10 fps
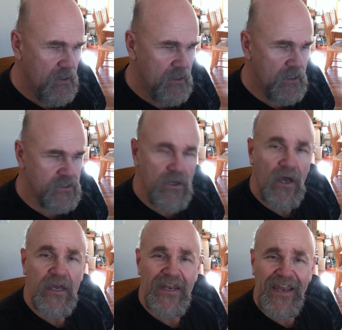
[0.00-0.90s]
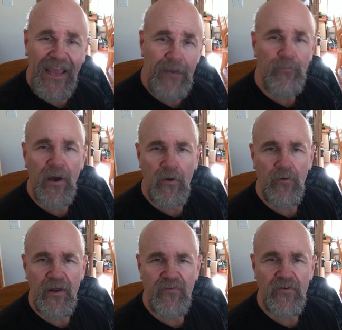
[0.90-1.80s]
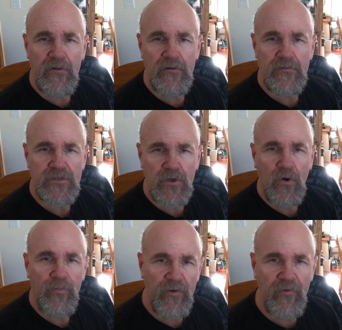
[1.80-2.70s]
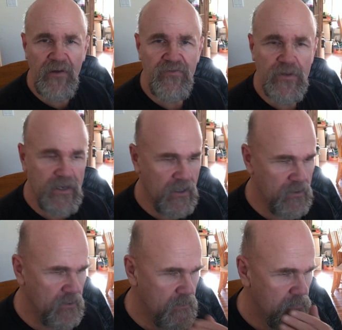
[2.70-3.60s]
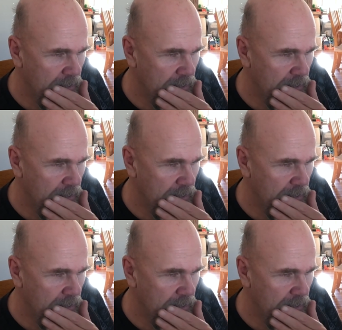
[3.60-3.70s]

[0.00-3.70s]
is knocking an 8 pound rifle, scope and rifle together,